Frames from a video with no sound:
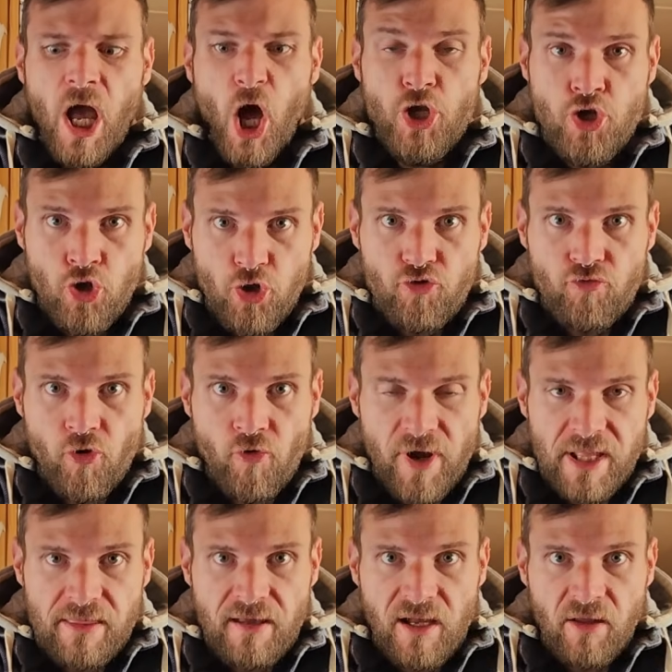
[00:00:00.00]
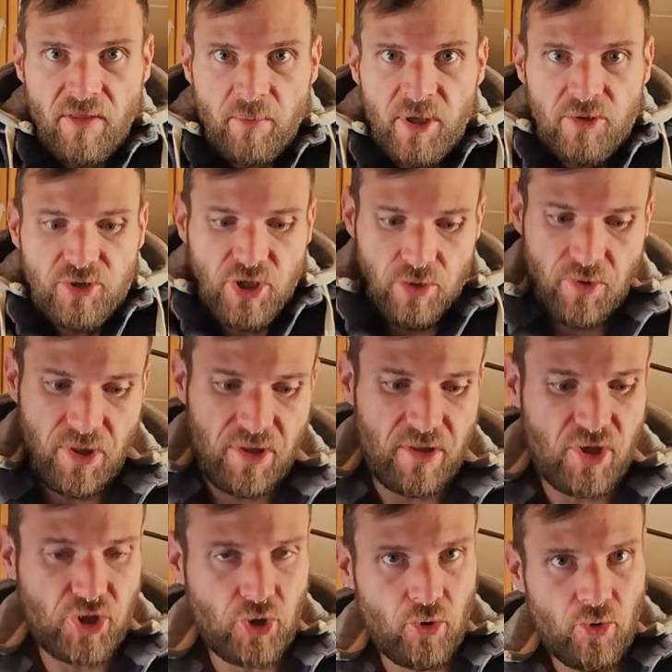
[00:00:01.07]
Another great thing on the
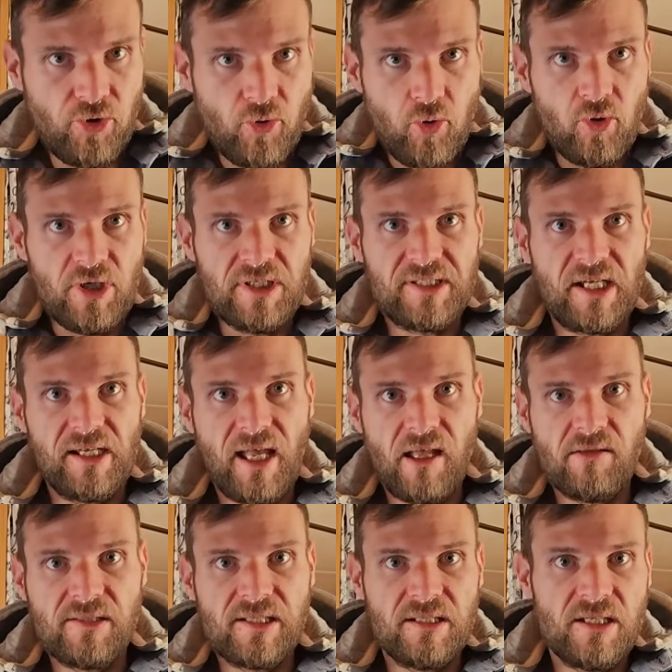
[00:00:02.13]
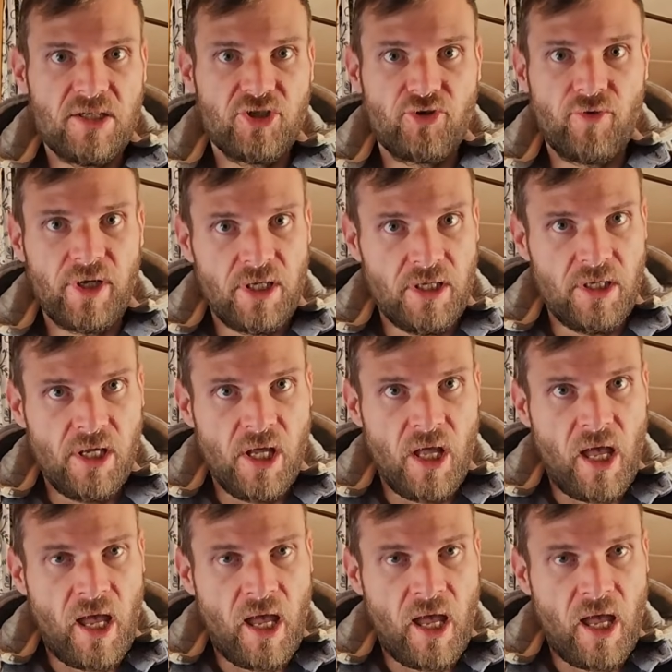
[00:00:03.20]
Bluetooth, so the whole entire LCD screen,